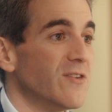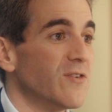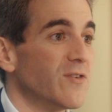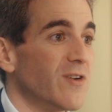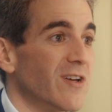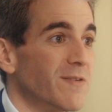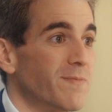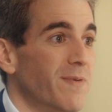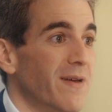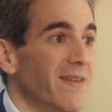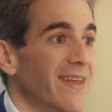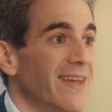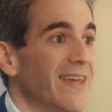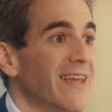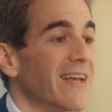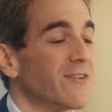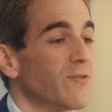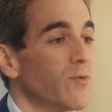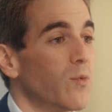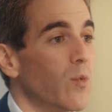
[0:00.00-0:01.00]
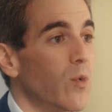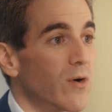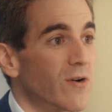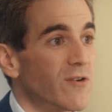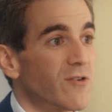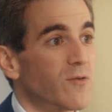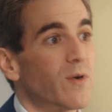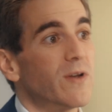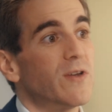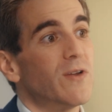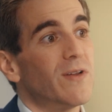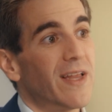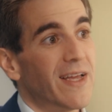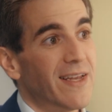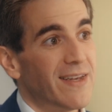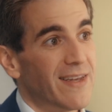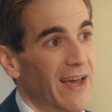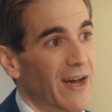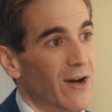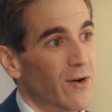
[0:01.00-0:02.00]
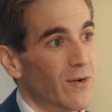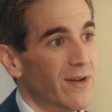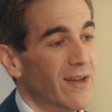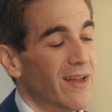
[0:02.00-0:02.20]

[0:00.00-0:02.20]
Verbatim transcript: chest pain that gets worse when you lay down,